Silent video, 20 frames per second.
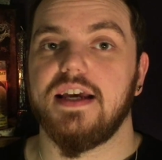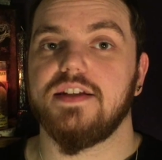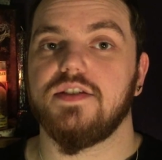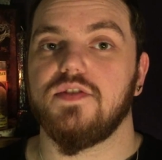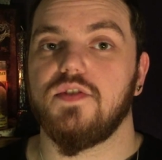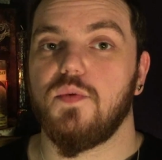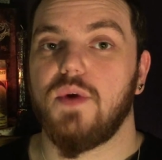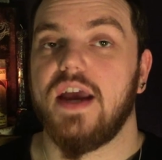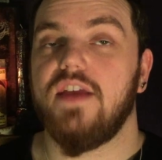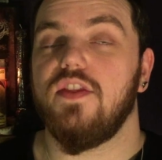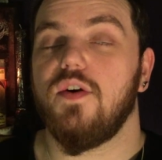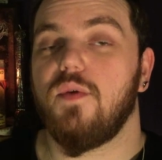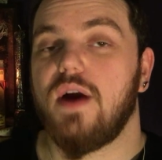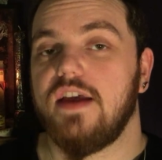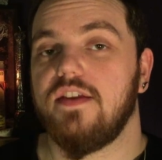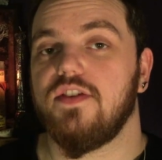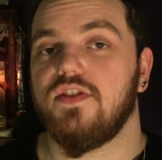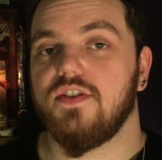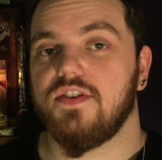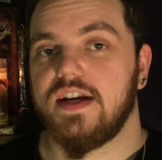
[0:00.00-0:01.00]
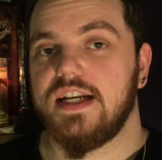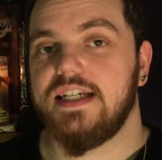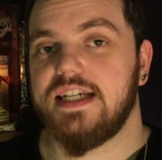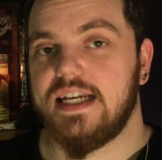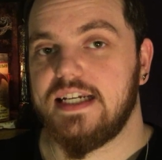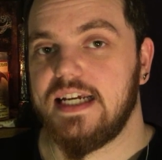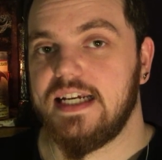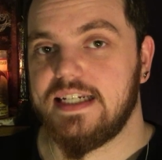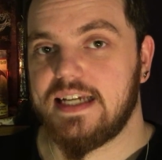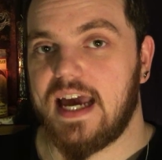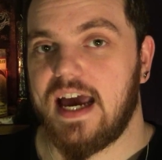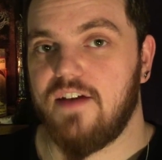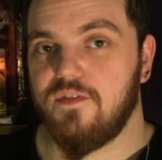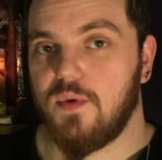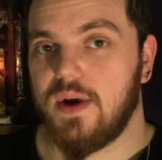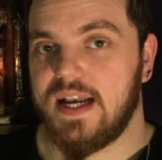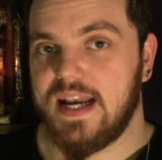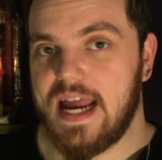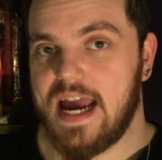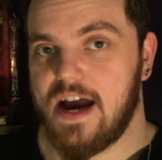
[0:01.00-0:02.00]
in the way that they're intending to have
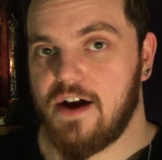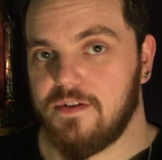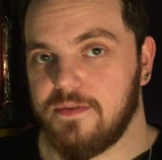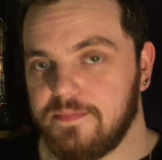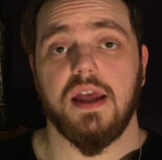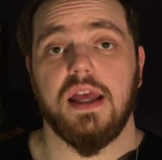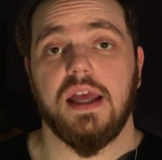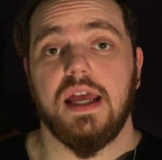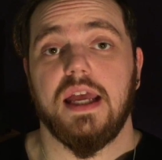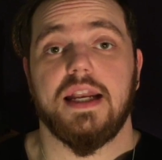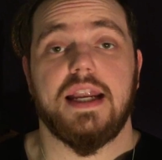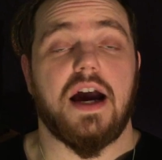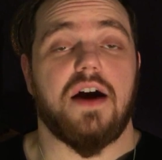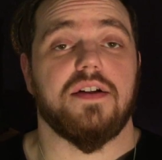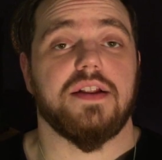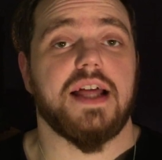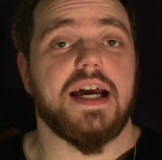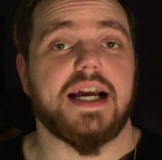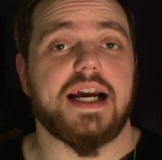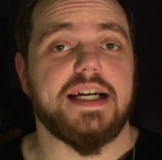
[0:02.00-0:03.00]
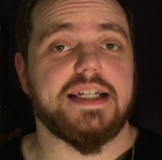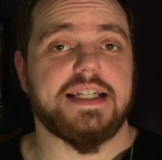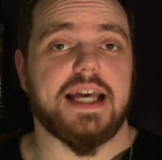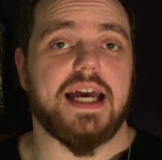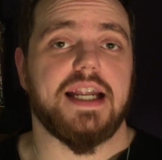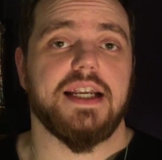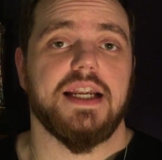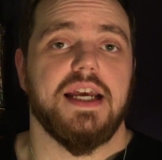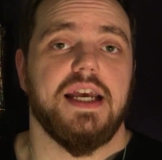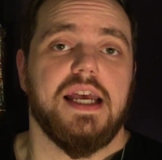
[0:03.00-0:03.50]
one now. Now, like I said,